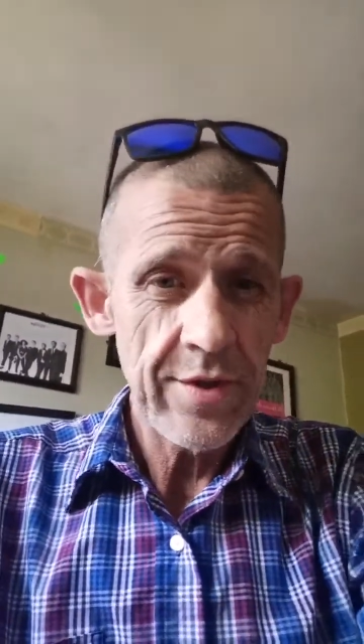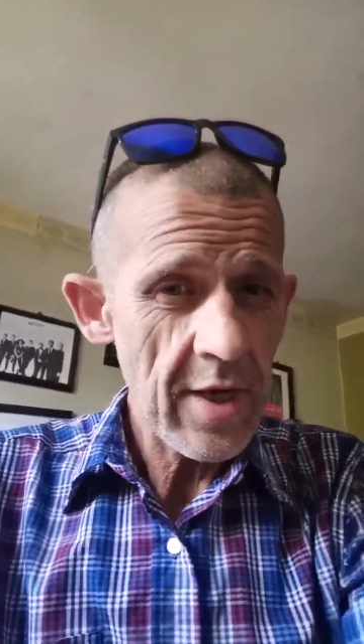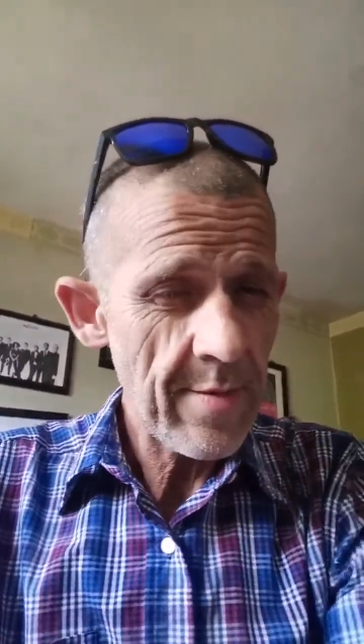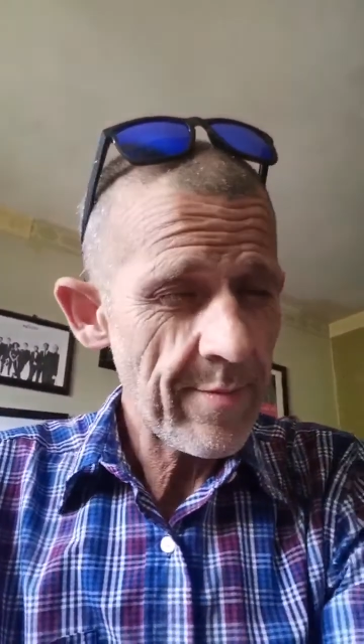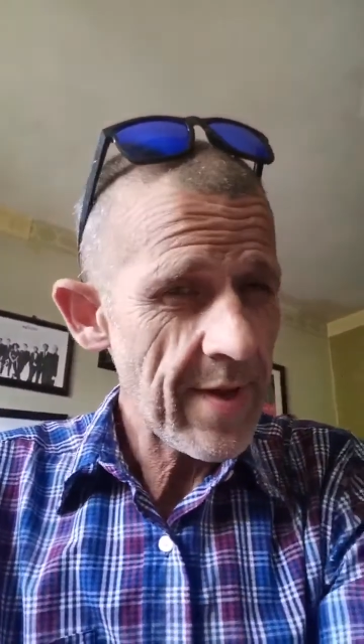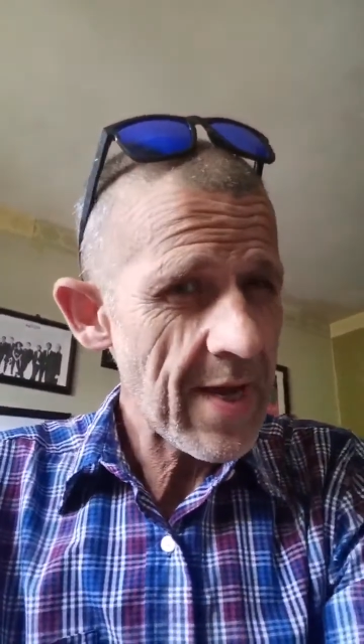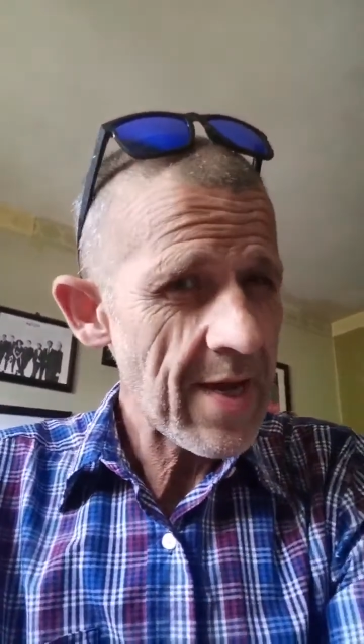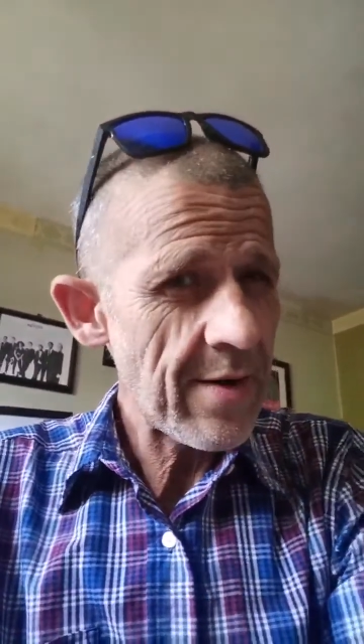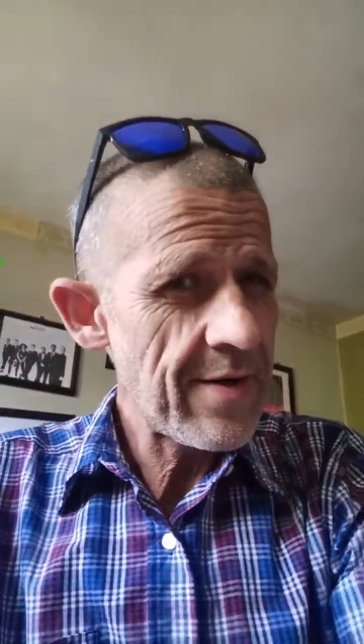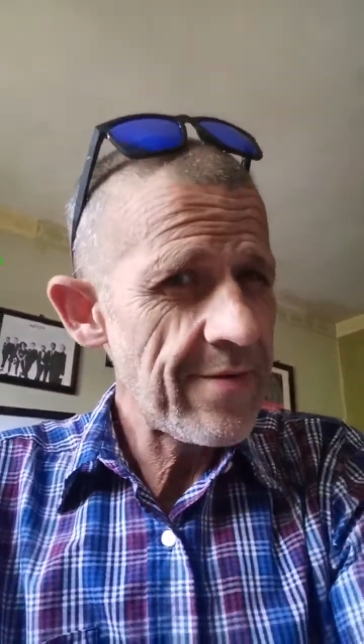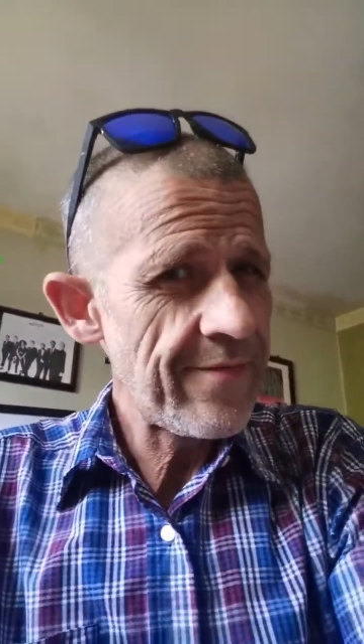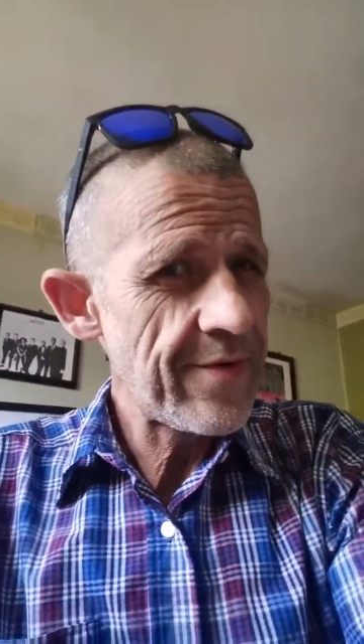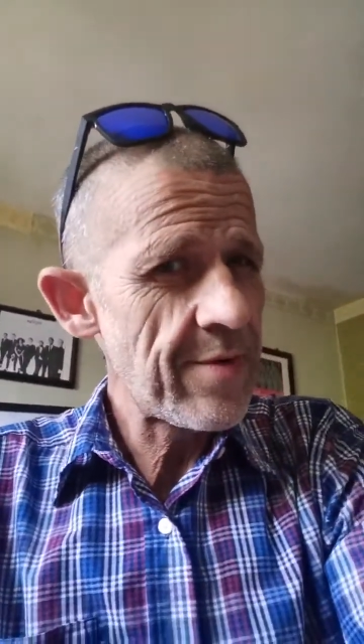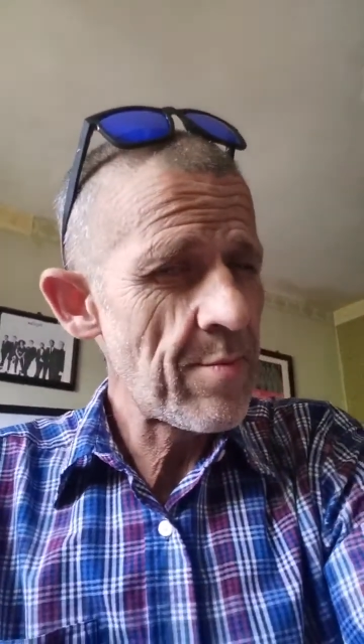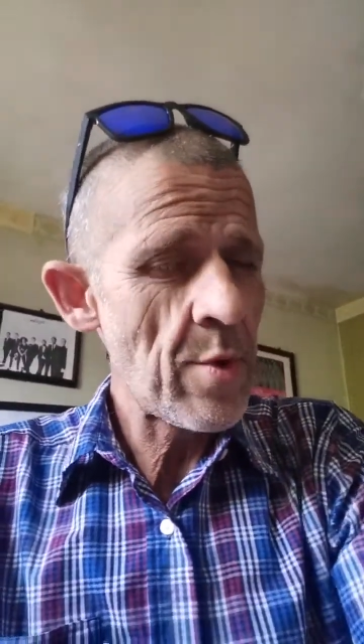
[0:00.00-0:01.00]
I'd be
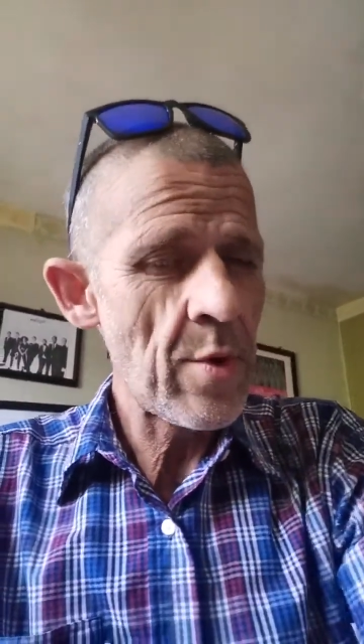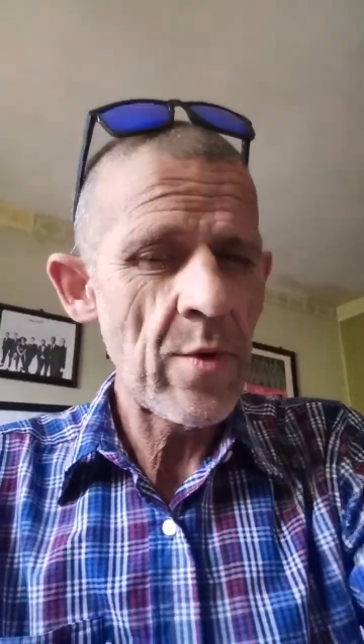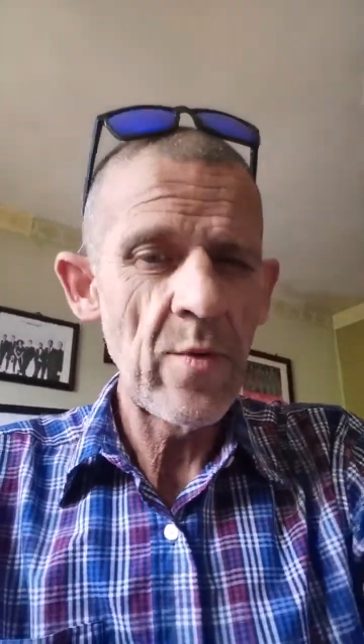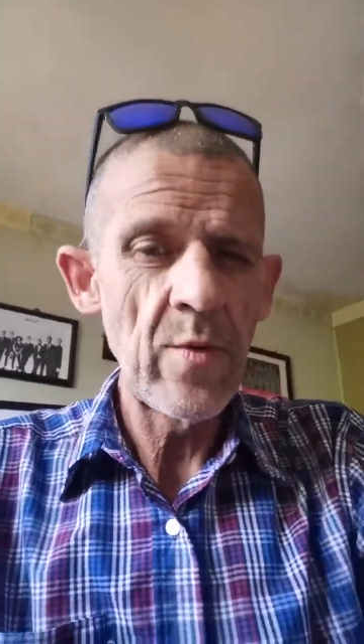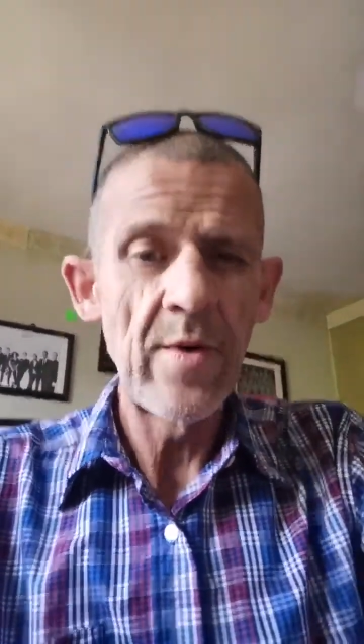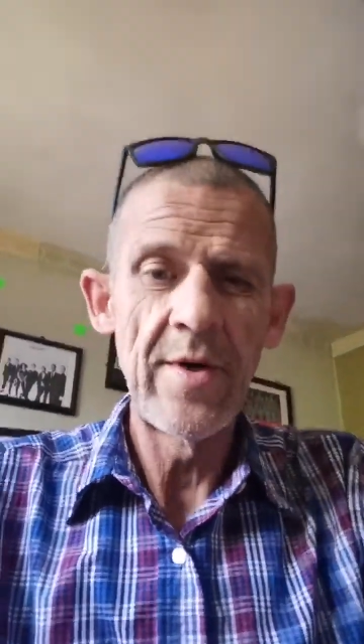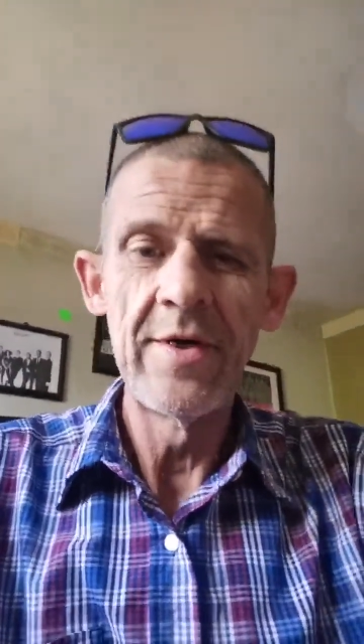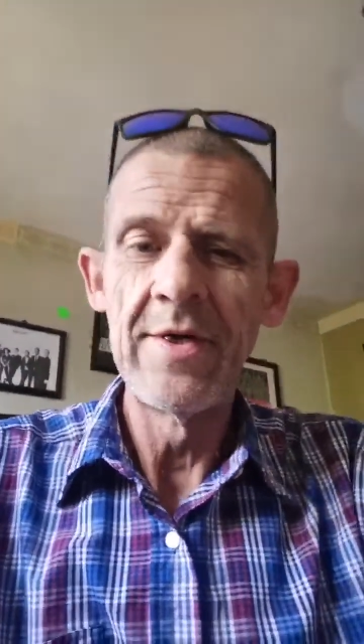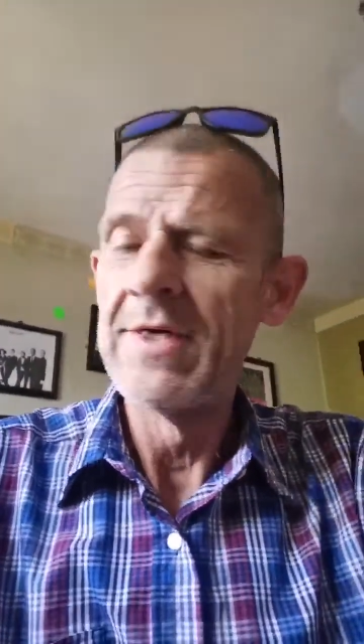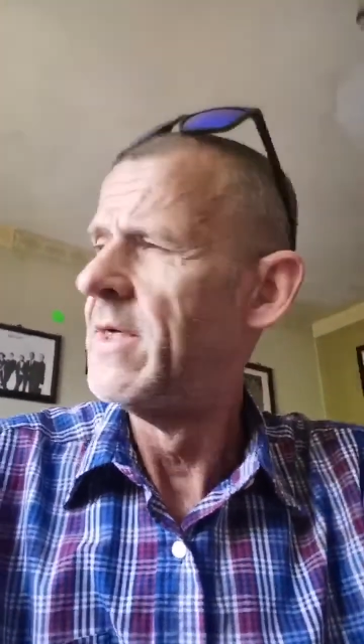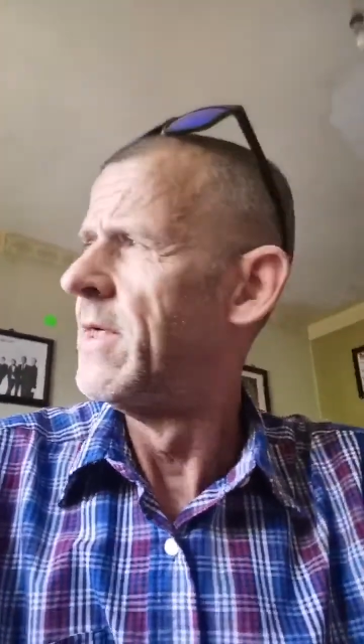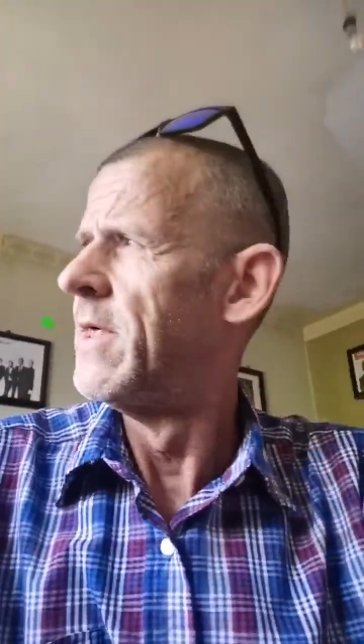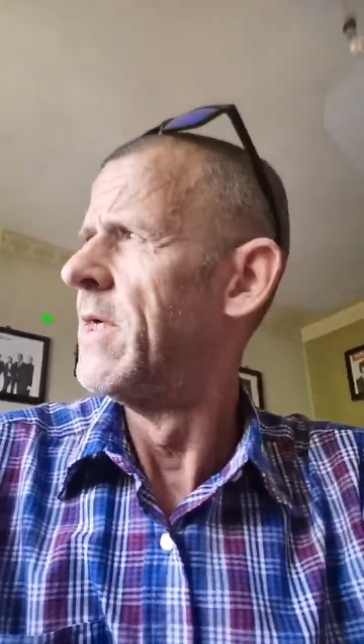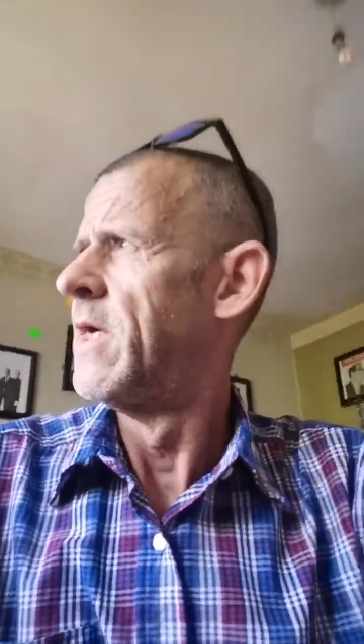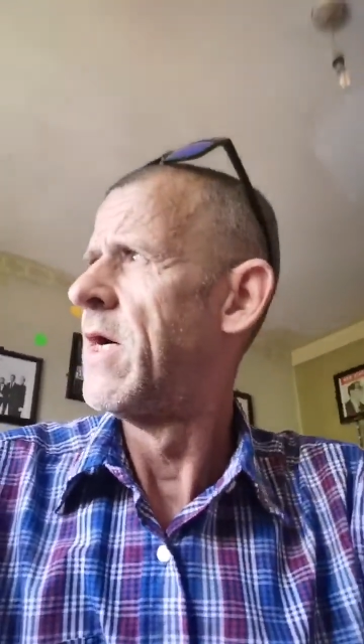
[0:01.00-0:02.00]
outliving them all,
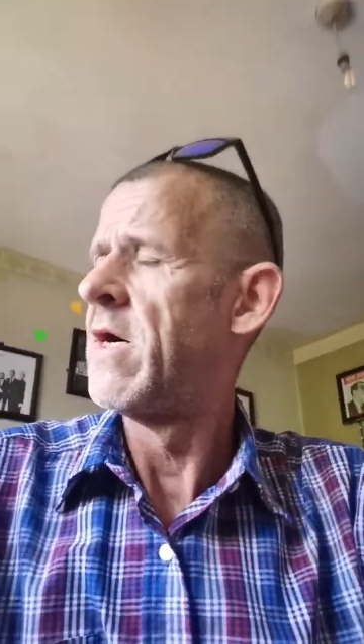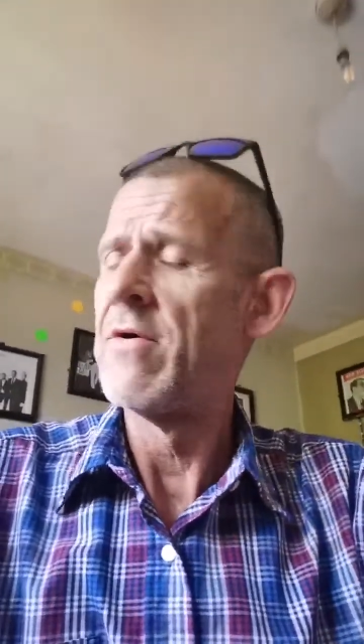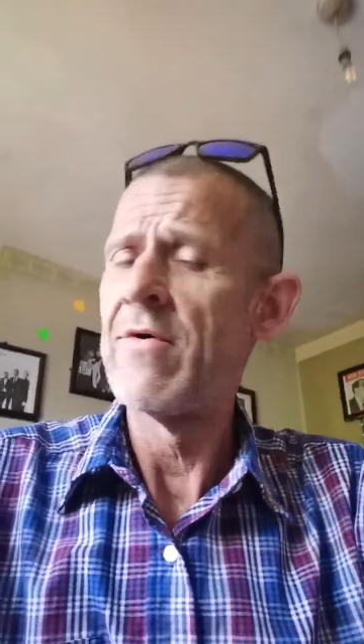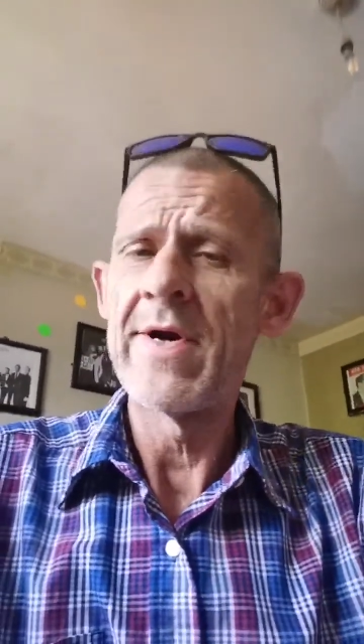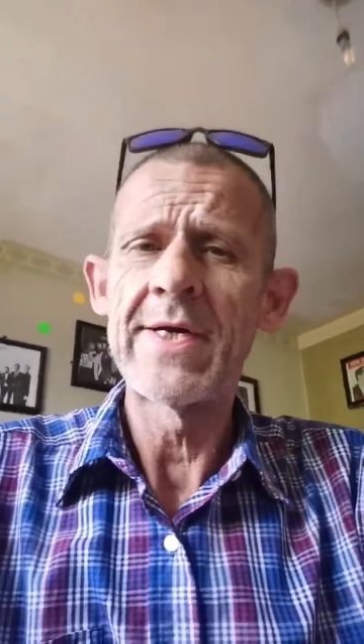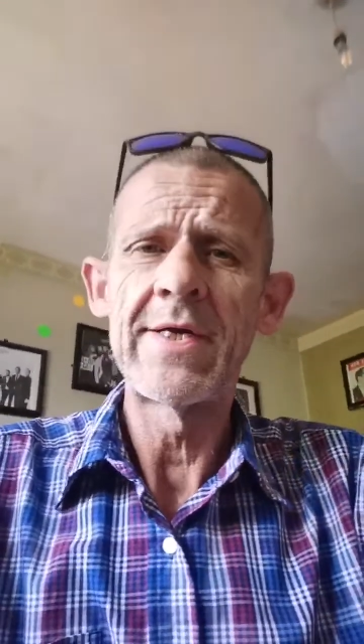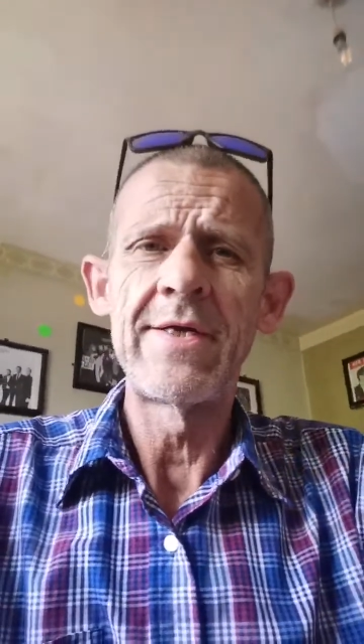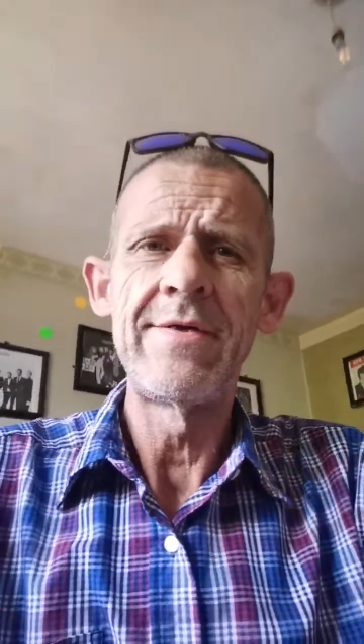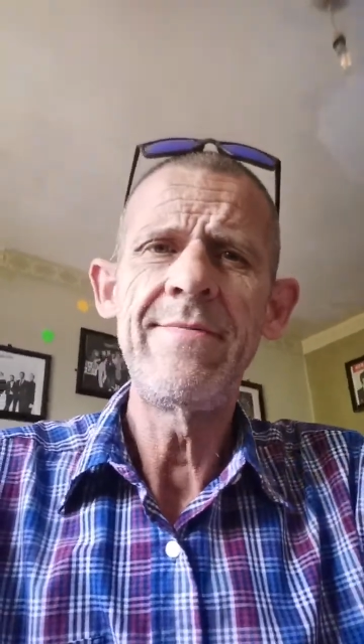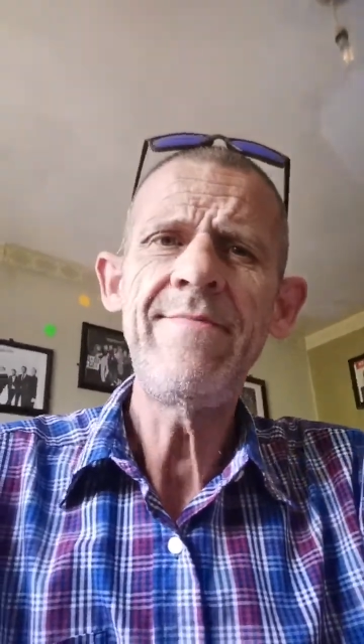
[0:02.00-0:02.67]
I reckon.